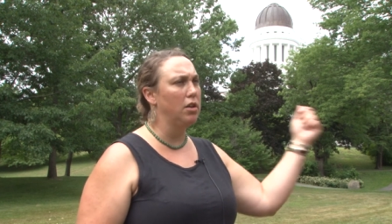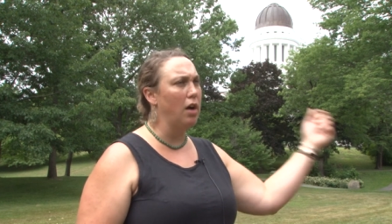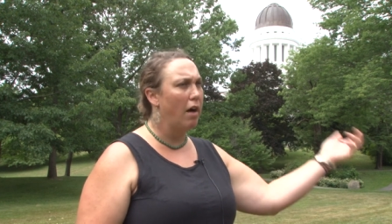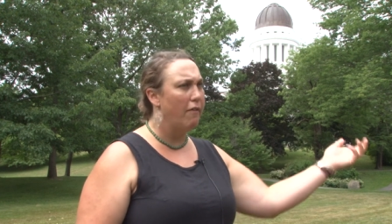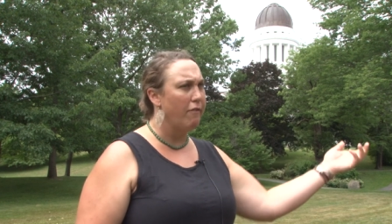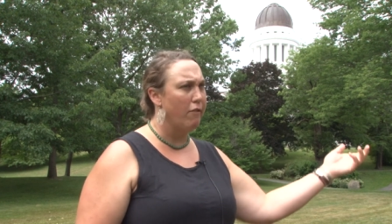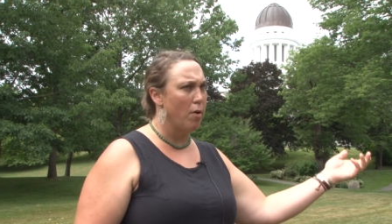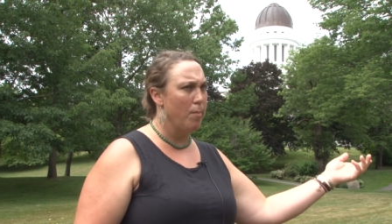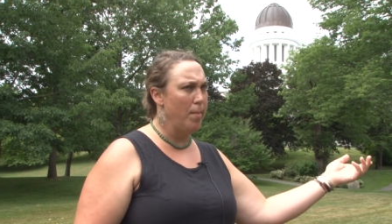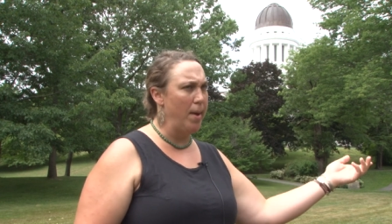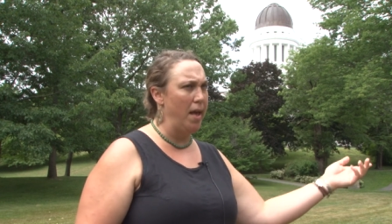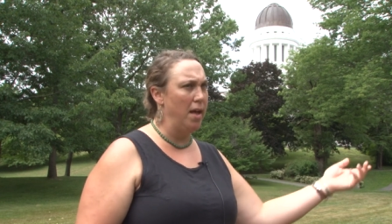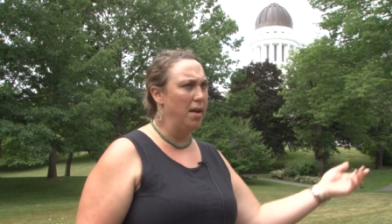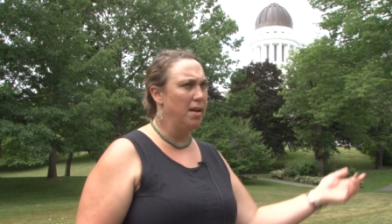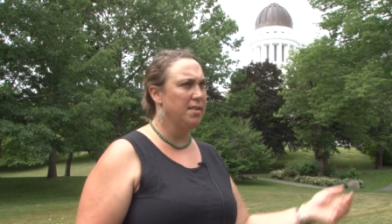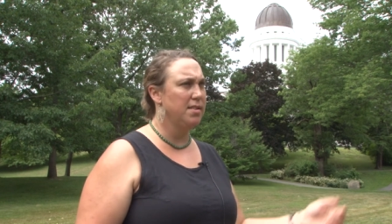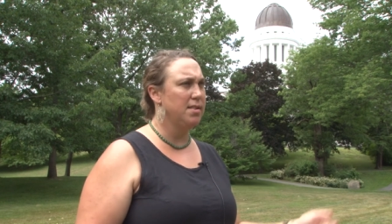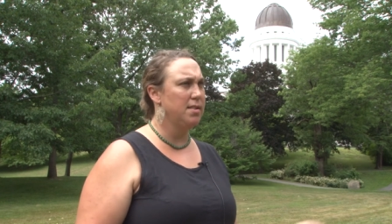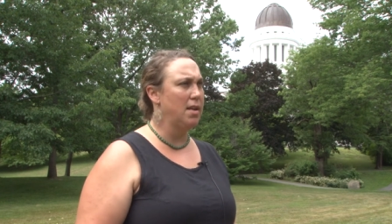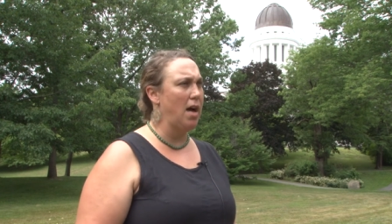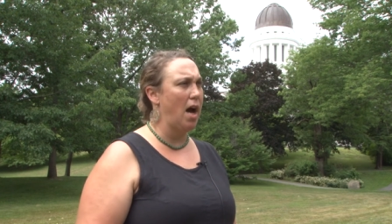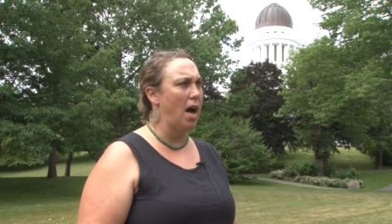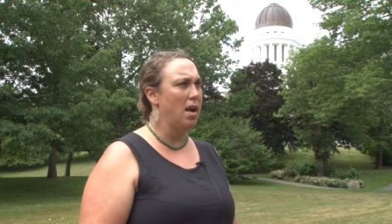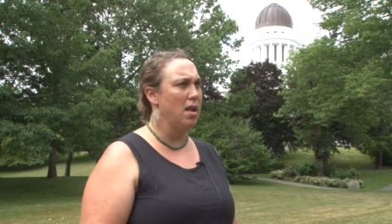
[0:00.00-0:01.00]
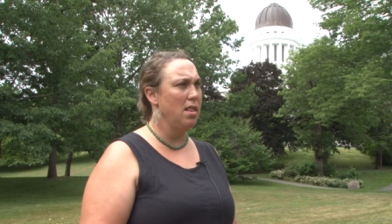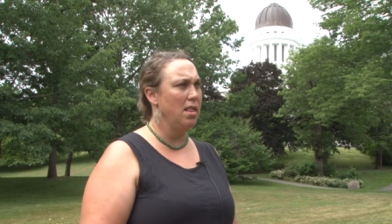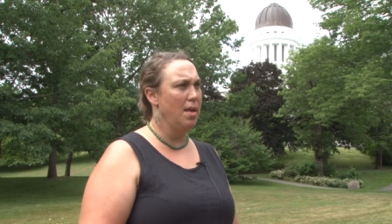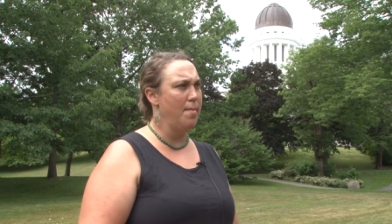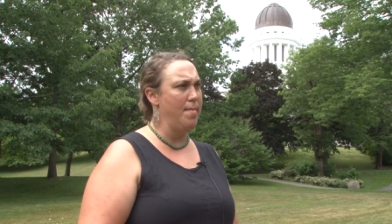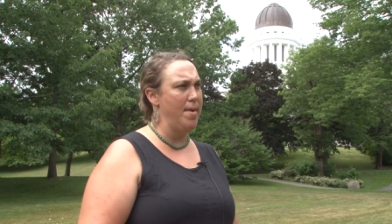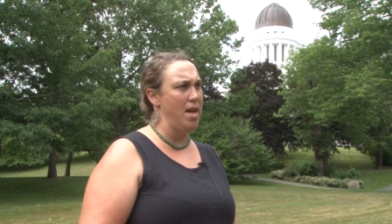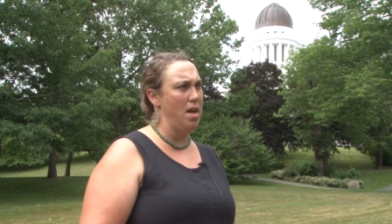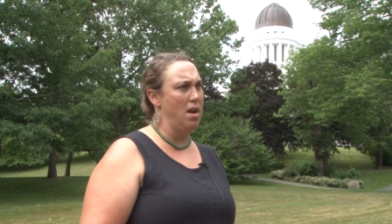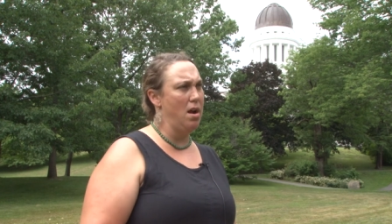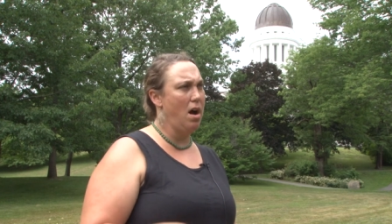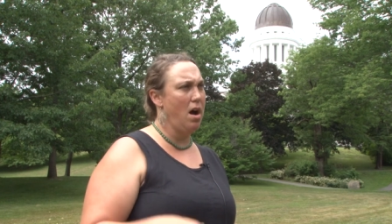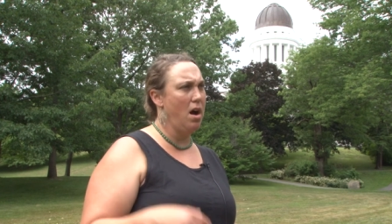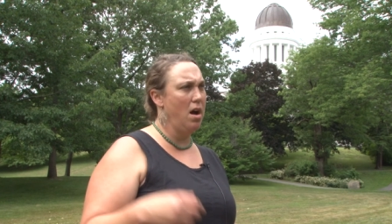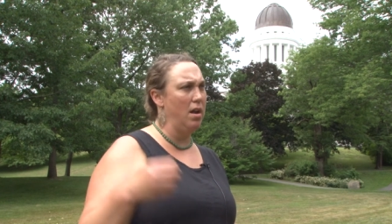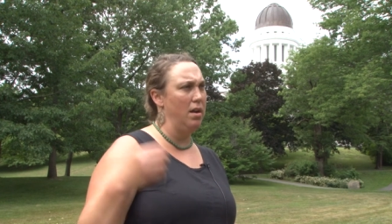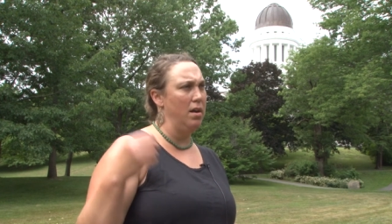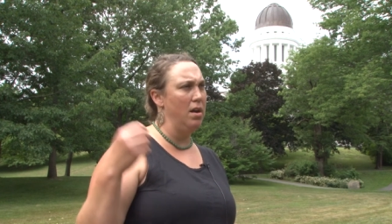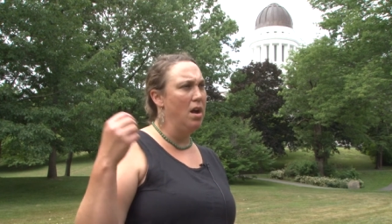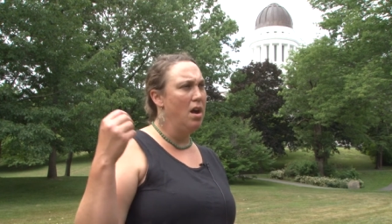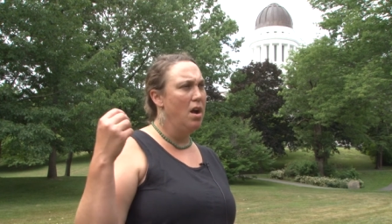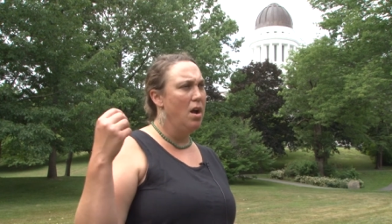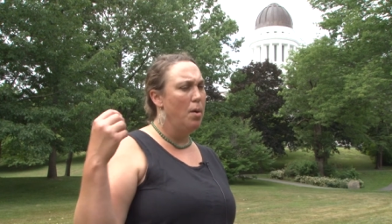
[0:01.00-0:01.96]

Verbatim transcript: government. It's not a limit on